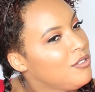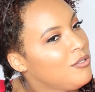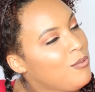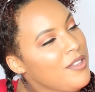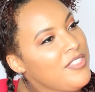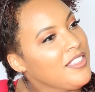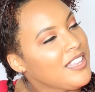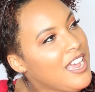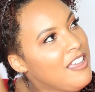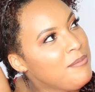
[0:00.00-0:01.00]
one thing
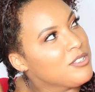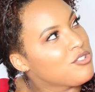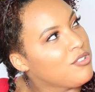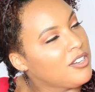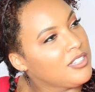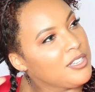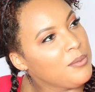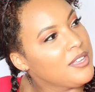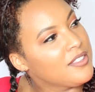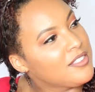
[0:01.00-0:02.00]
that I've been struggling
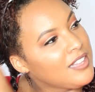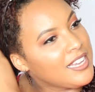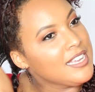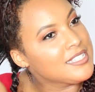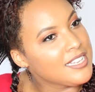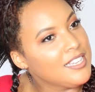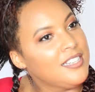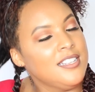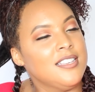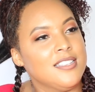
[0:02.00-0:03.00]
with, like I
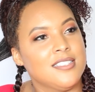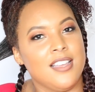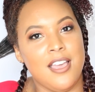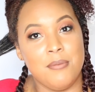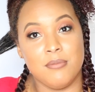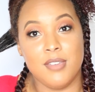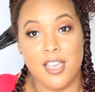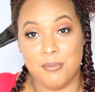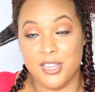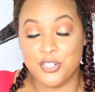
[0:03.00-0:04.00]
said, is I'm
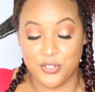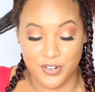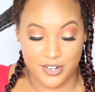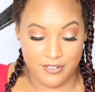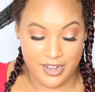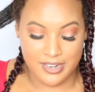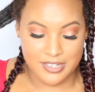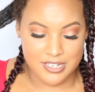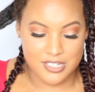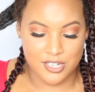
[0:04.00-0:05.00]
introverted,
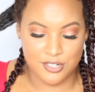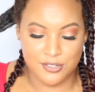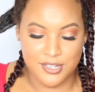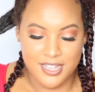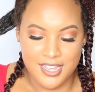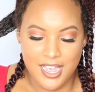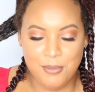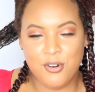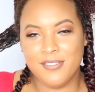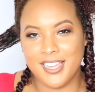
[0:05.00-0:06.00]
right? And so
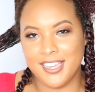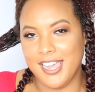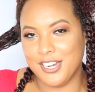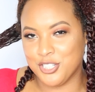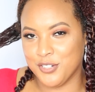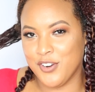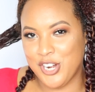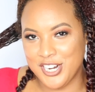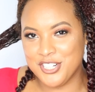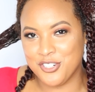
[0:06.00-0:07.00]
I'm more of like an
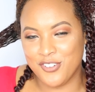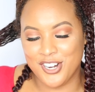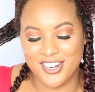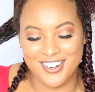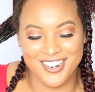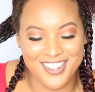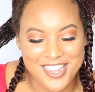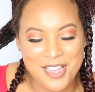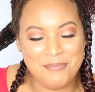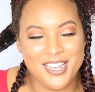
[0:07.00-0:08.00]
extroverted introvert.
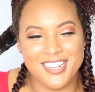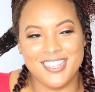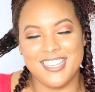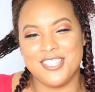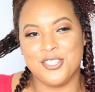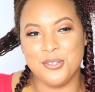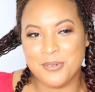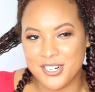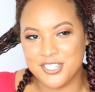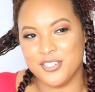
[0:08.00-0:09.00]
I'm not like
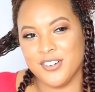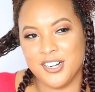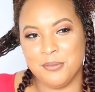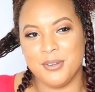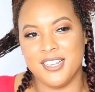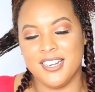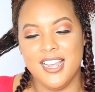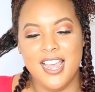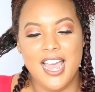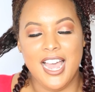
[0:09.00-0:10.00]
super introverted, but
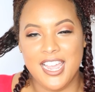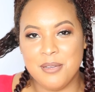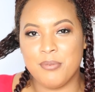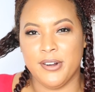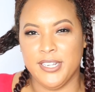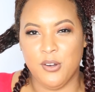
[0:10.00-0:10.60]
I am pretty